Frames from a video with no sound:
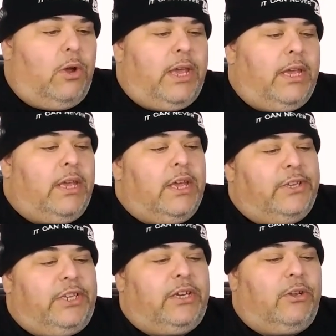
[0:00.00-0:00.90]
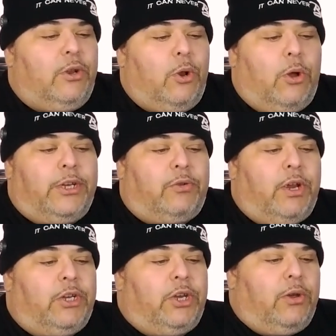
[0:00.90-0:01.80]
Okay, signal to
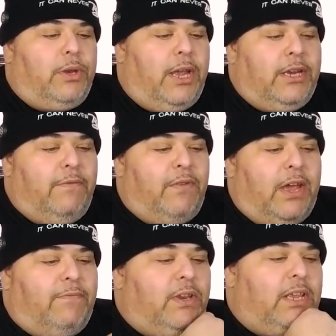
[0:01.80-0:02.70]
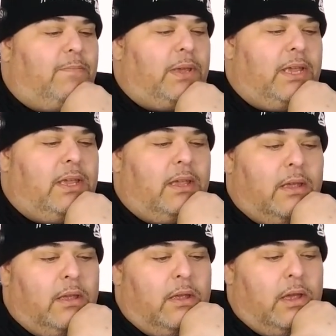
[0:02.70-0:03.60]
noise ratio, 95
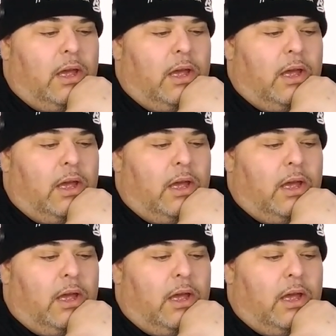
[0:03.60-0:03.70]
dB.